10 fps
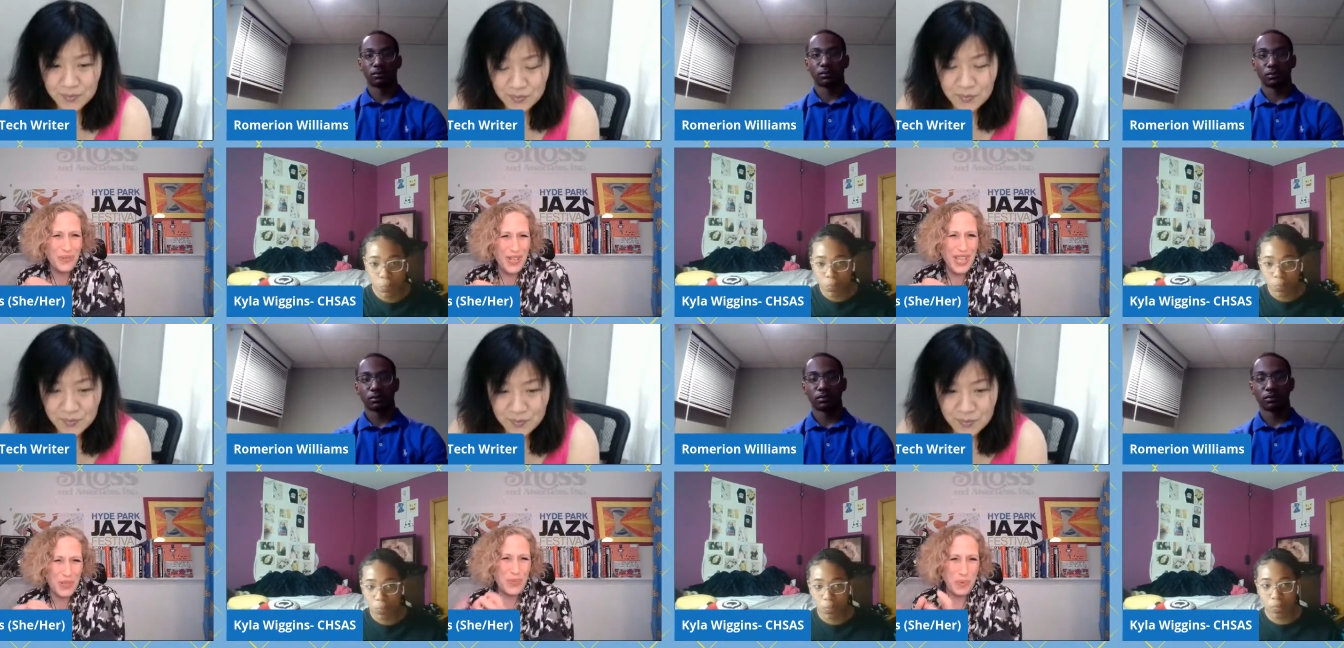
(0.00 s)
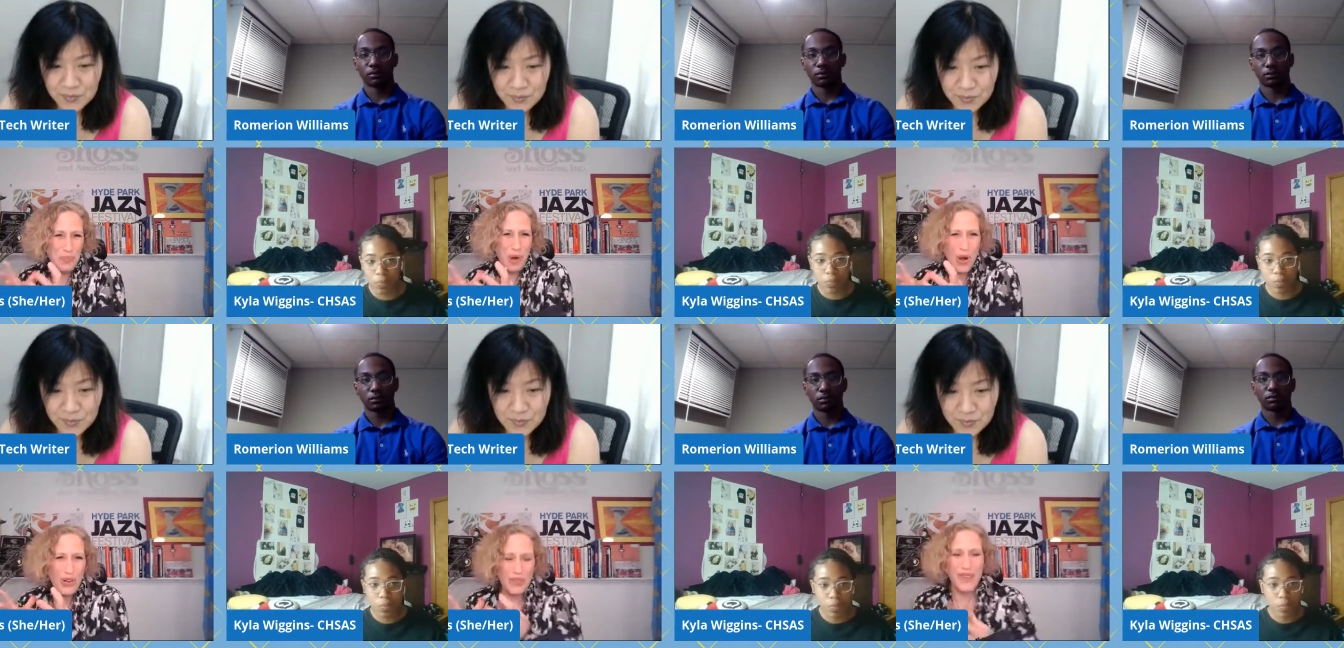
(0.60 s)
Speaker 1: realize were
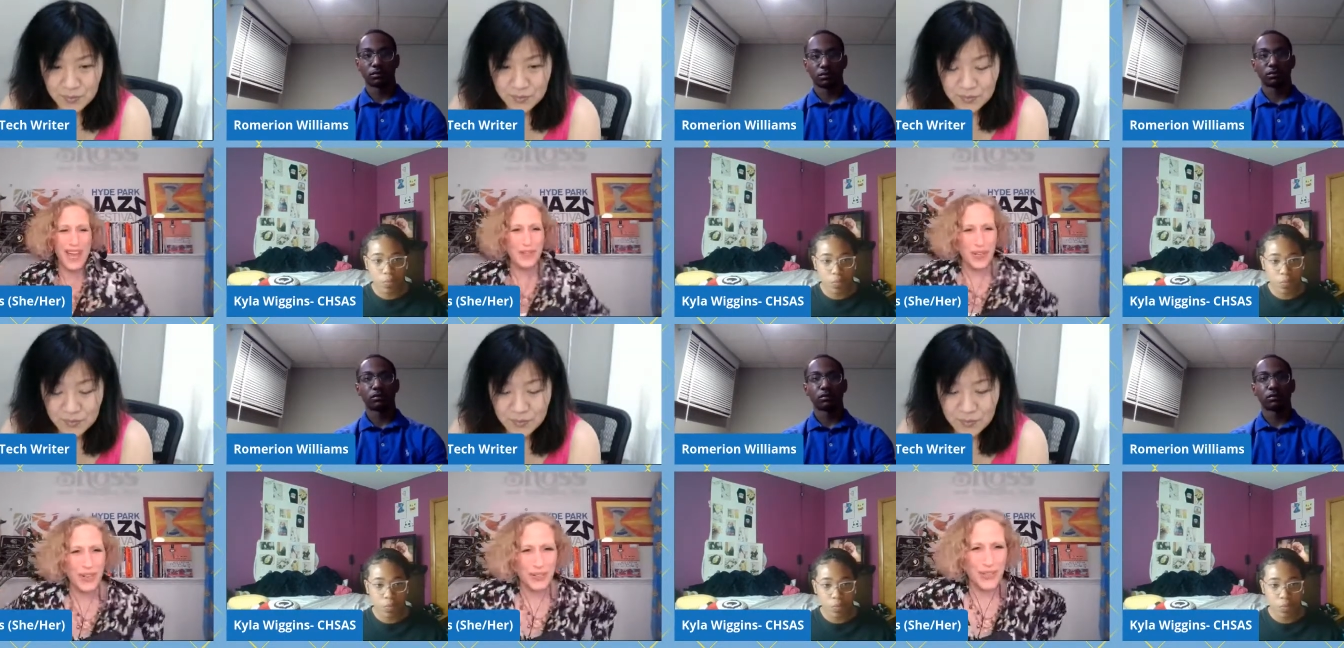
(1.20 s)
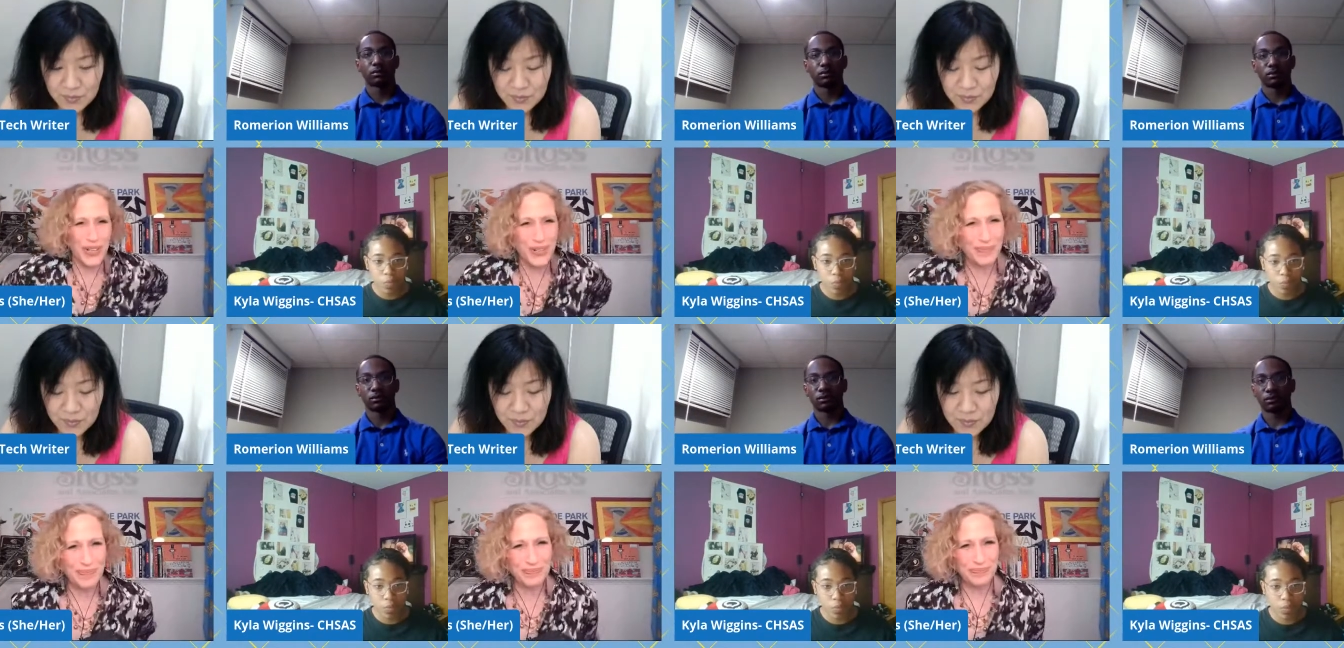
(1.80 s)
part of agriculture.
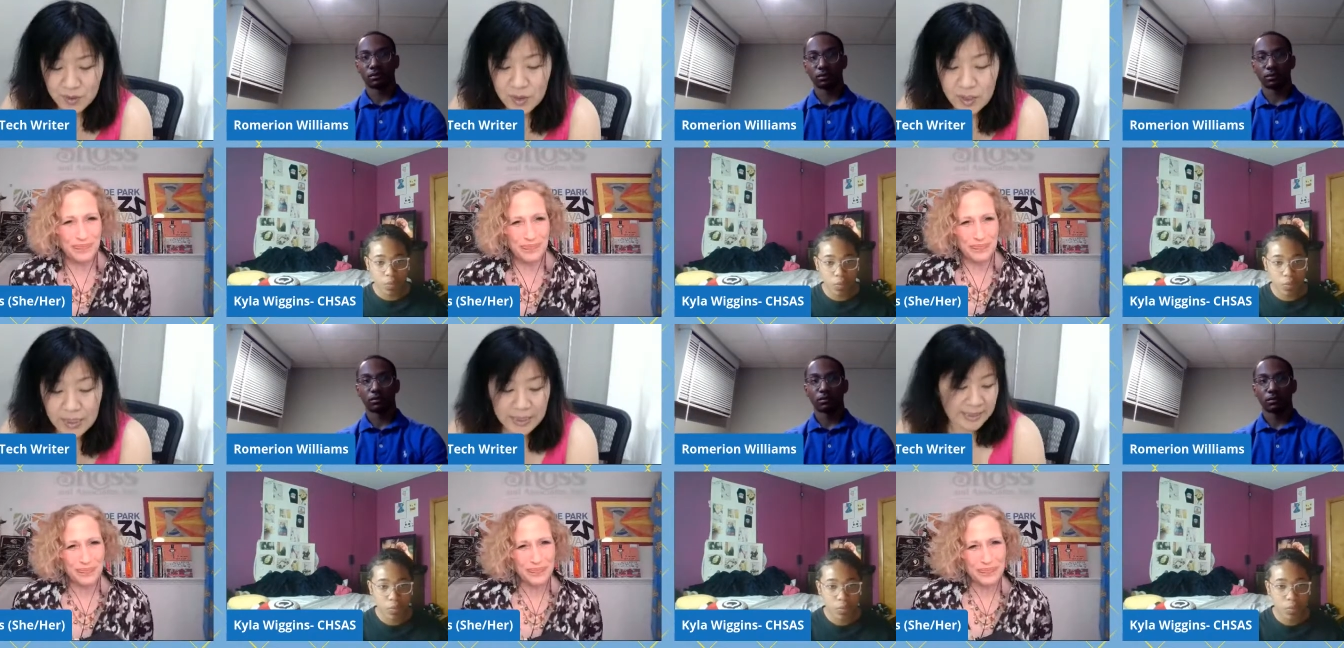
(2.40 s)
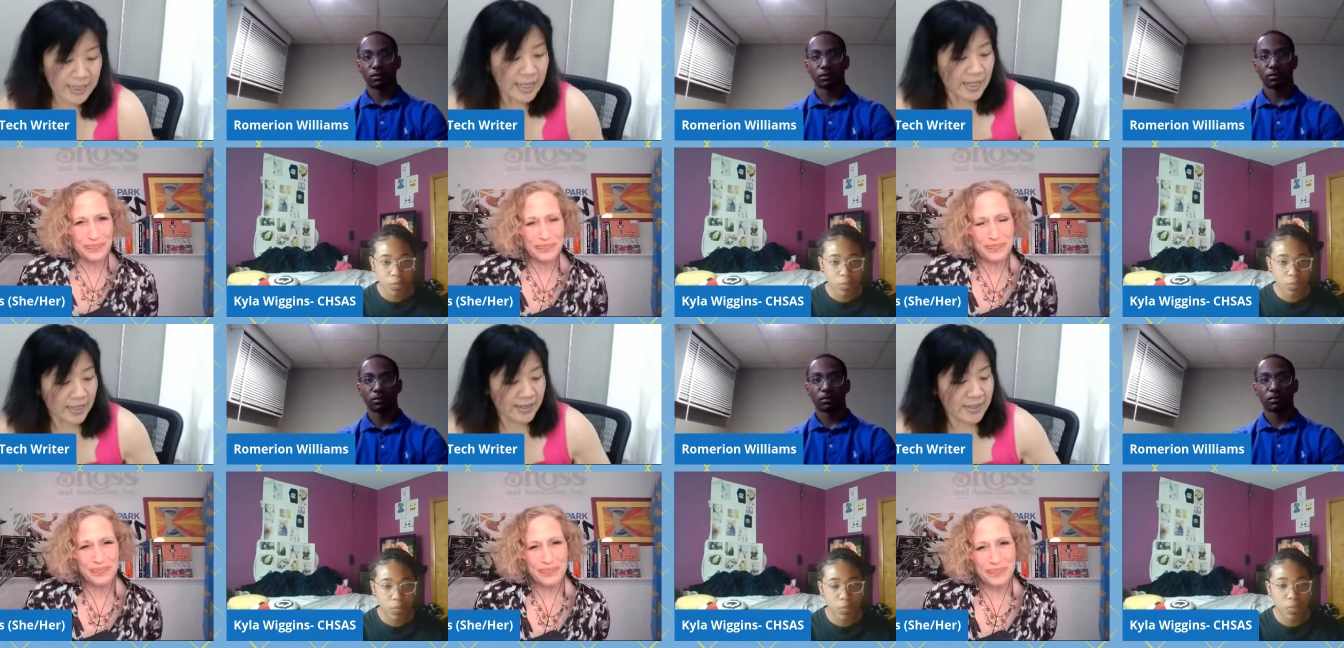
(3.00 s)

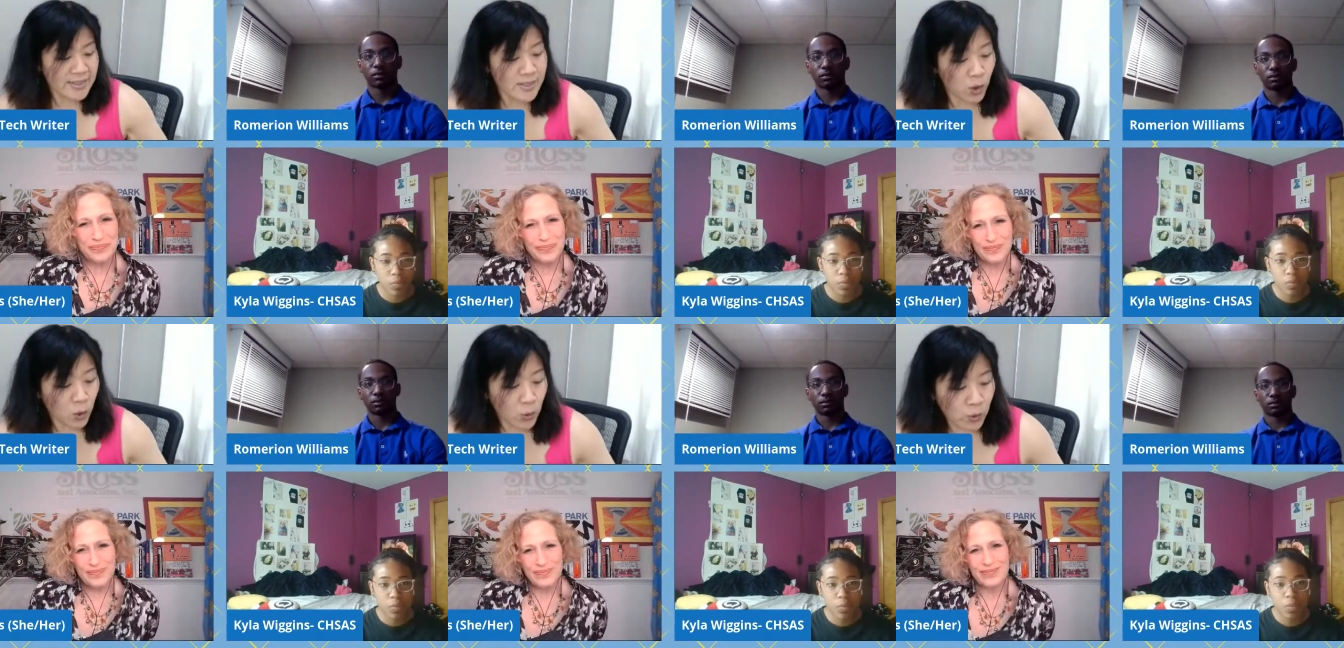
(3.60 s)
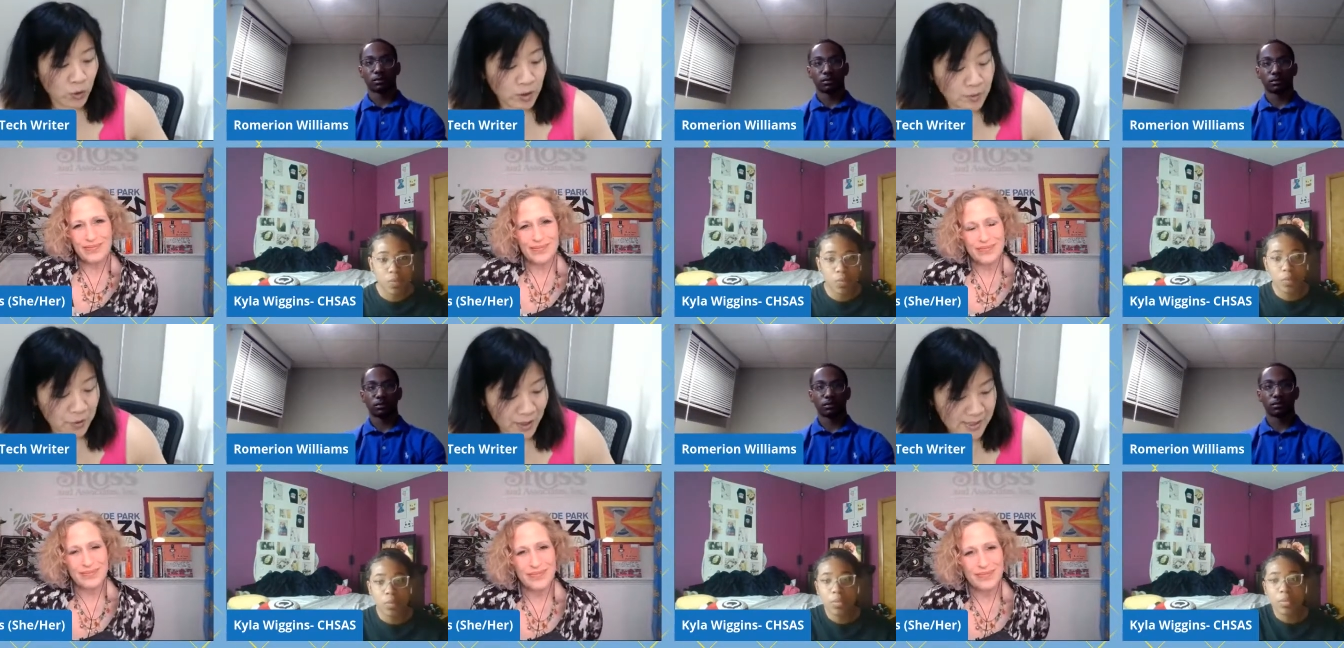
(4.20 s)
Yeah,
Speaker 2: it is a whole
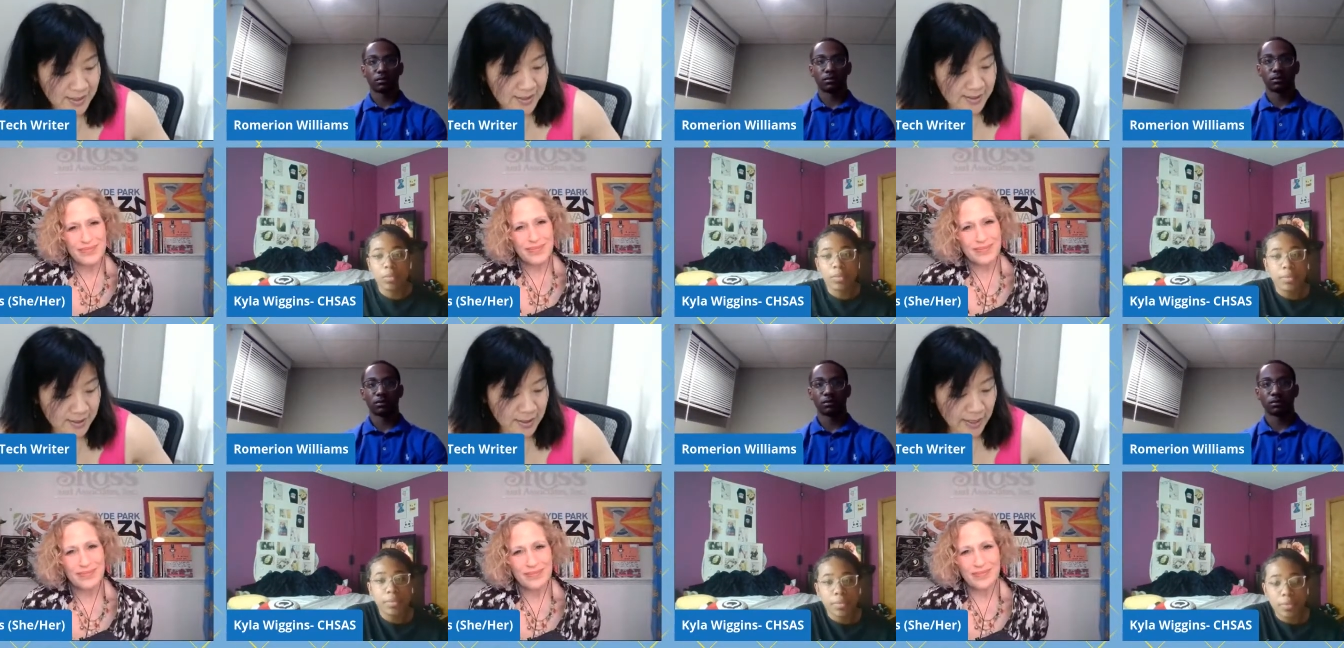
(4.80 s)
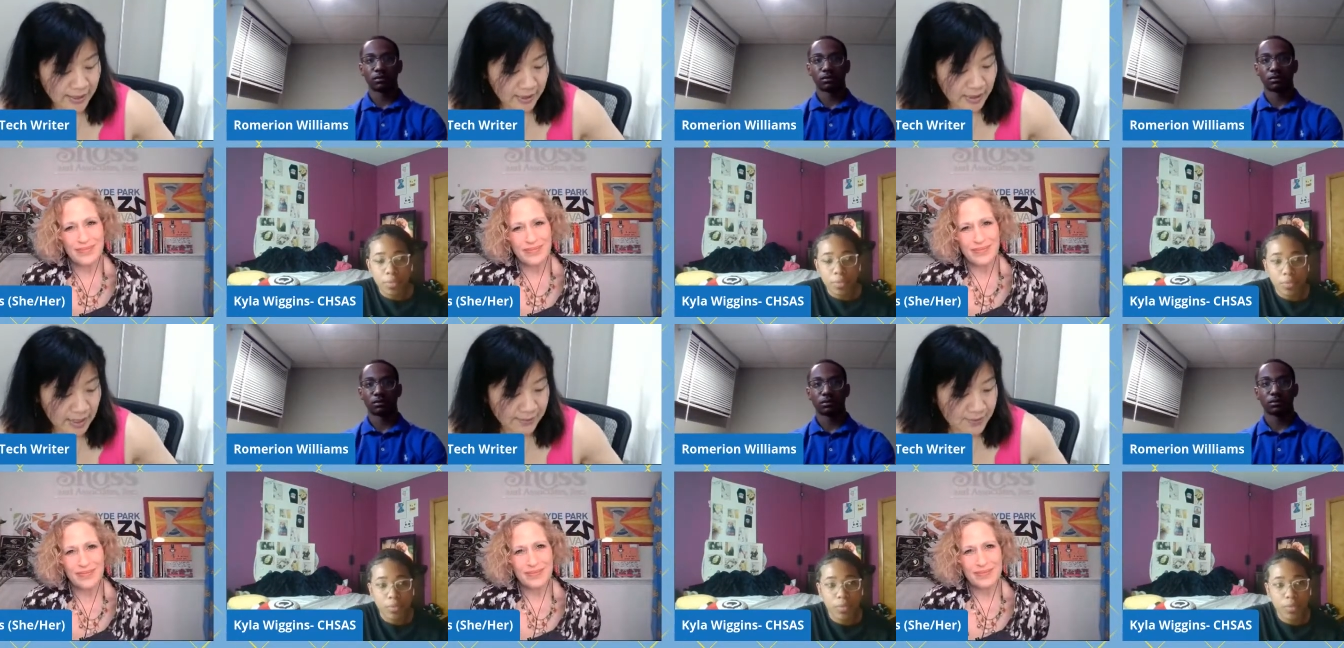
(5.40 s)
process. And I,
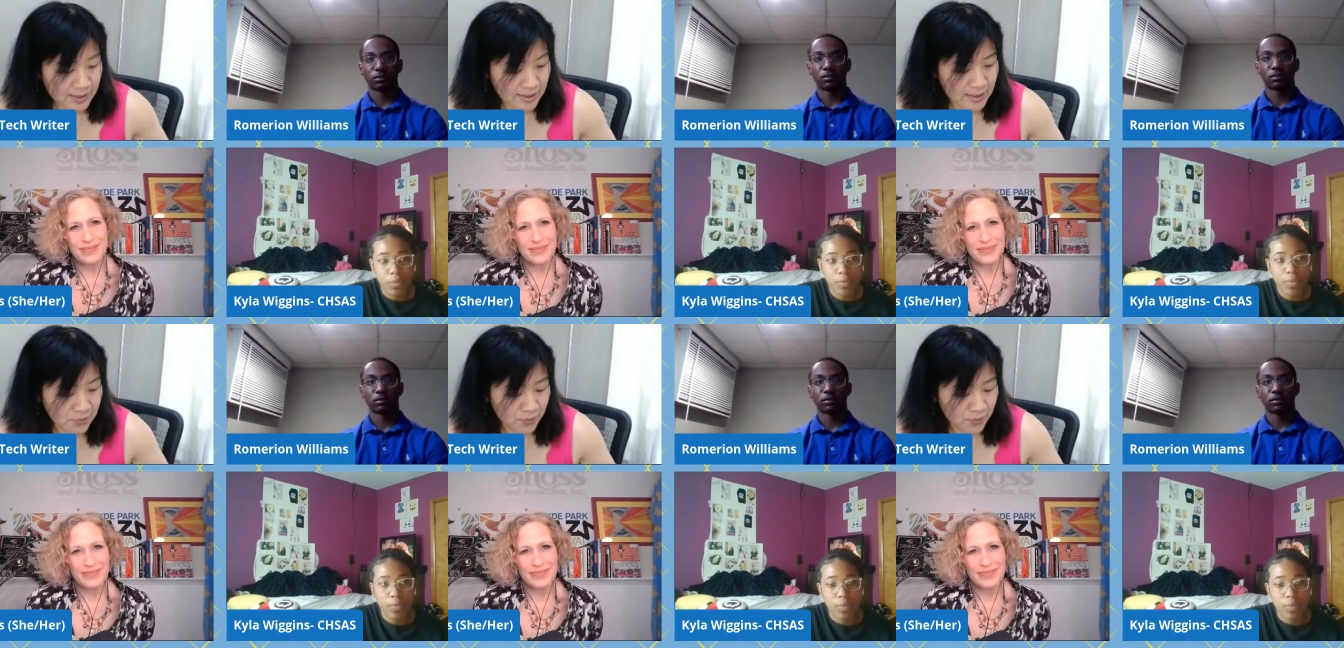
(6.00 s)
I said this